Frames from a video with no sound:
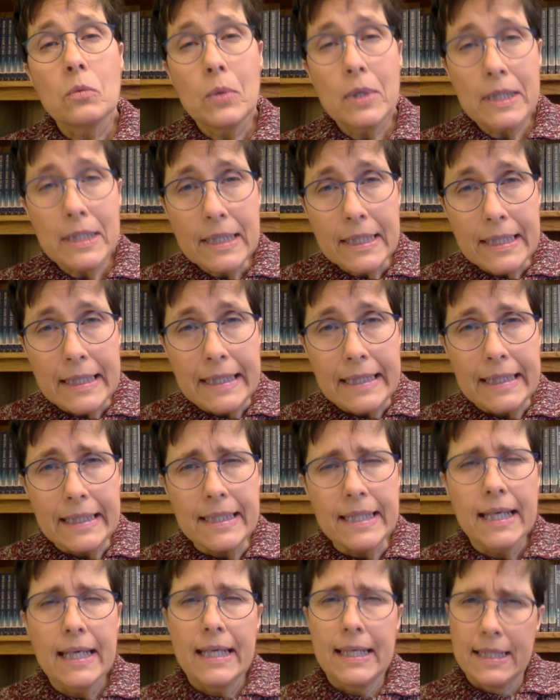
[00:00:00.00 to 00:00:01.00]
we need
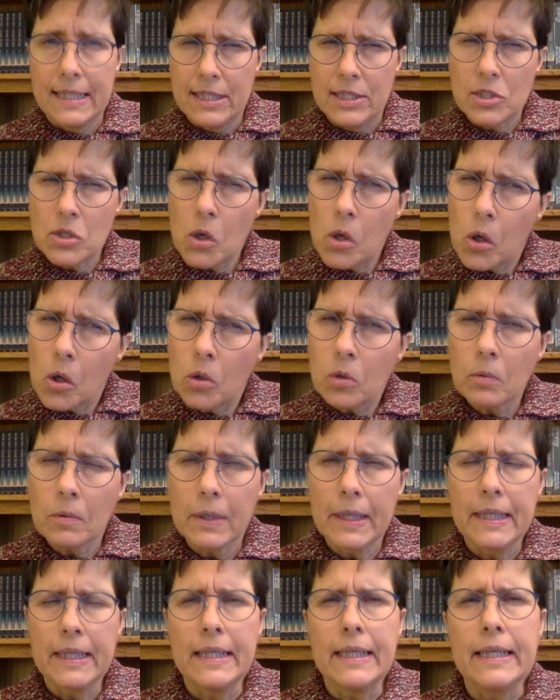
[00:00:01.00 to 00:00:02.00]
is
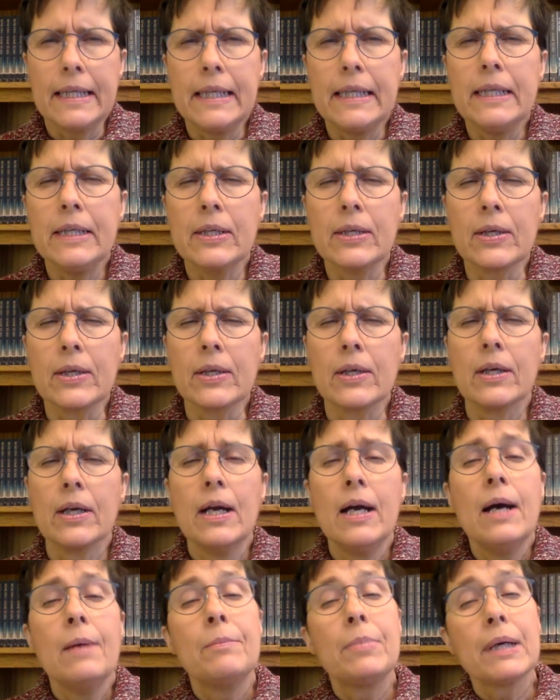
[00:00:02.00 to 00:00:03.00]
already here,
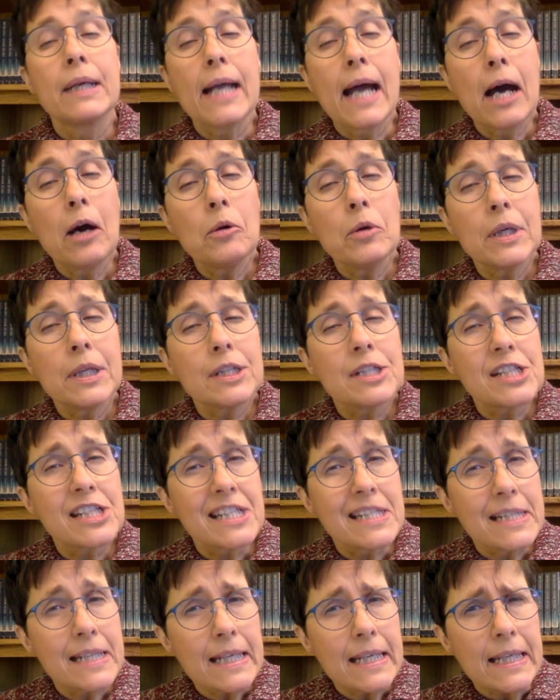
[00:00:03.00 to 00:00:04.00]
but out at
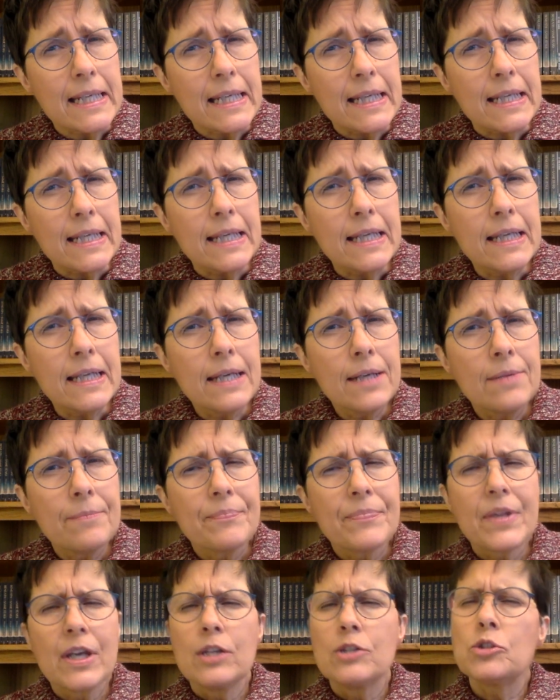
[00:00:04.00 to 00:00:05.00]
sea,
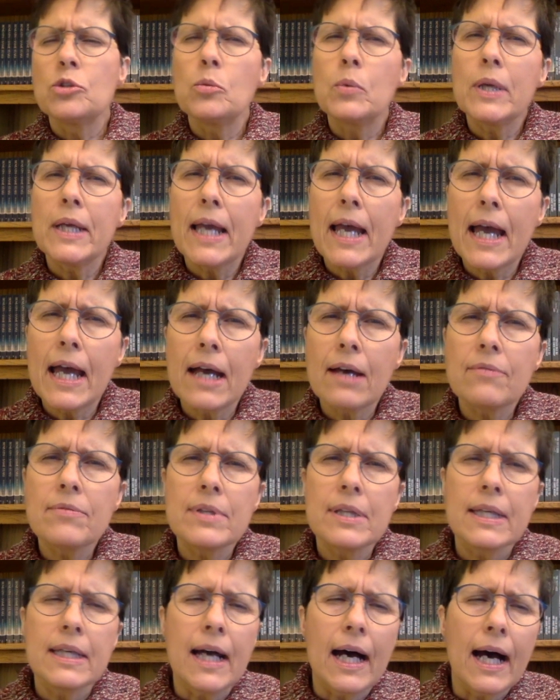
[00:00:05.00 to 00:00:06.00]
do we have
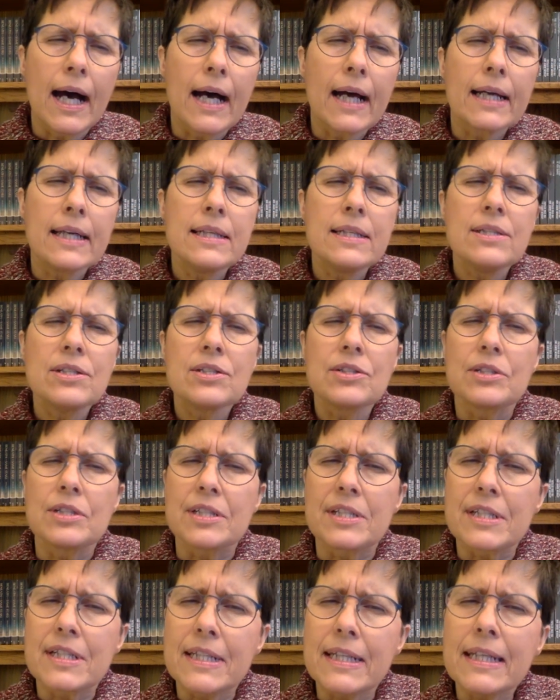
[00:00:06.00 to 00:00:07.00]
the eyes to
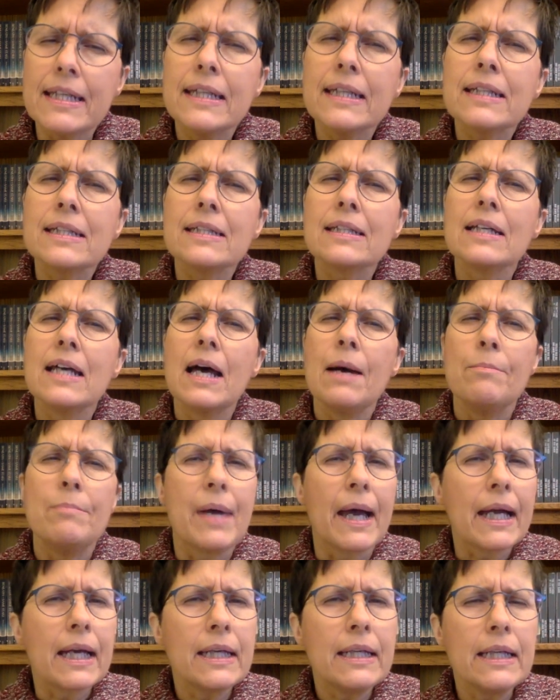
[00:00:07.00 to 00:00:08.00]
see it
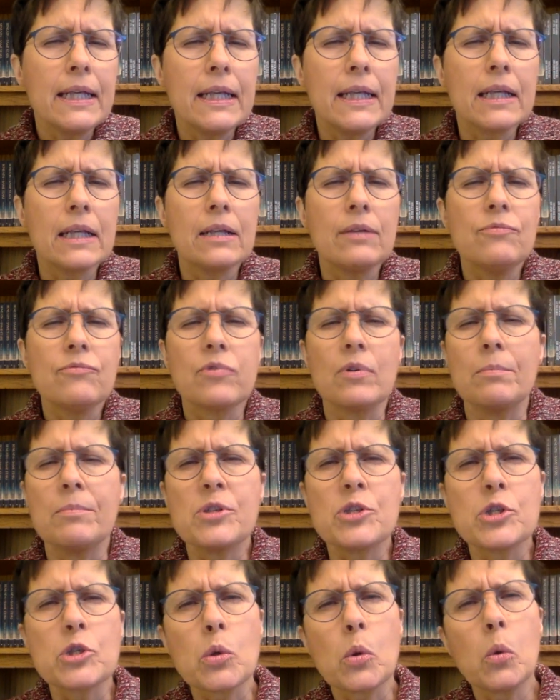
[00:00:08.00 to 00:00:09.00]
beckoning from
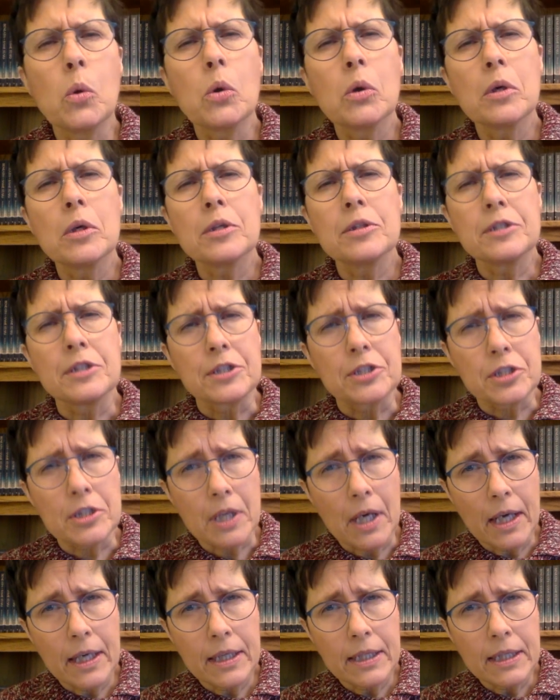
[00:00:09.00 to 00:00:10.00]
shore to
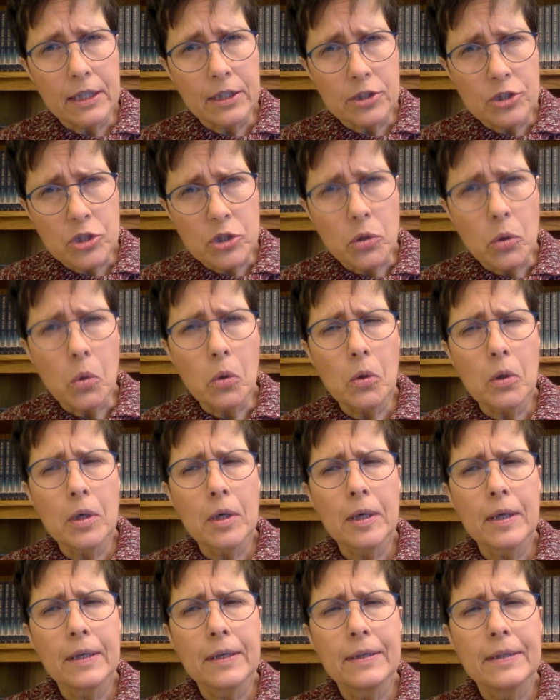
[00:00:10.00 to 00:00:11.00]
shining
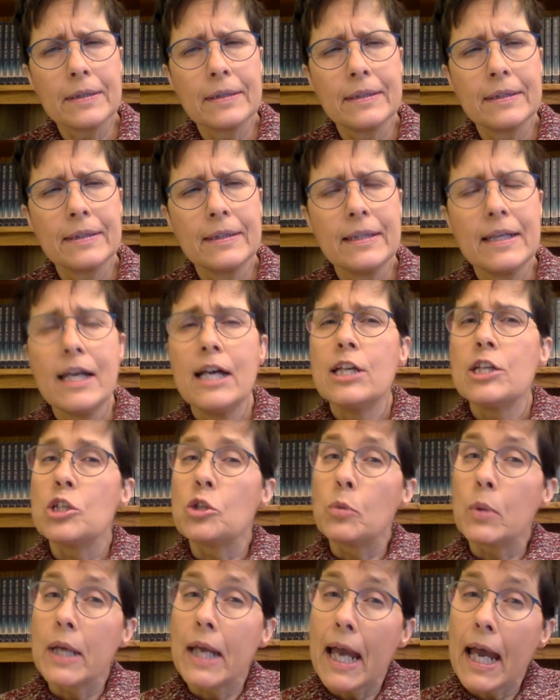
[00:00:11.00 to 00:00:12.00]
shore? Do
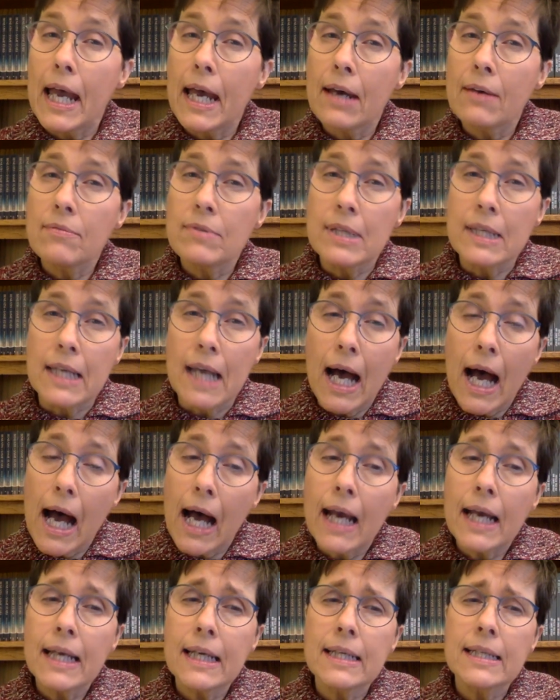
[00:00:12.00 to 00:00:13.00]
we have the
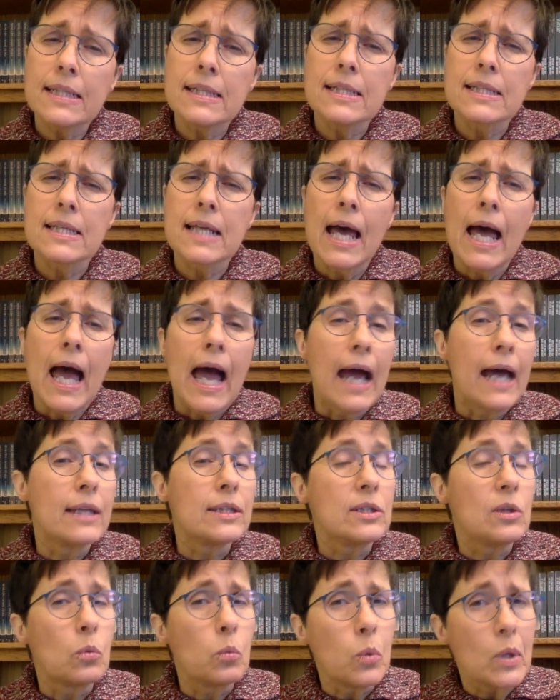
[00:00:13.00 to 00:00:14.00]
eyes and
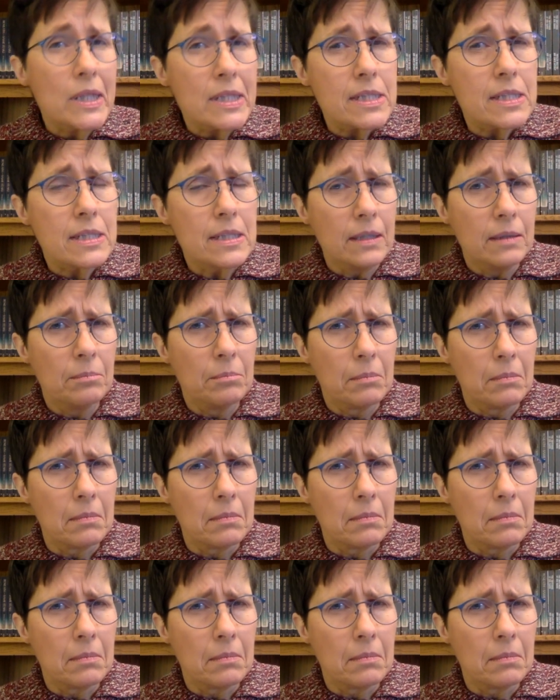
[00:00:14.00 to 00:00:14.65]
the wisdom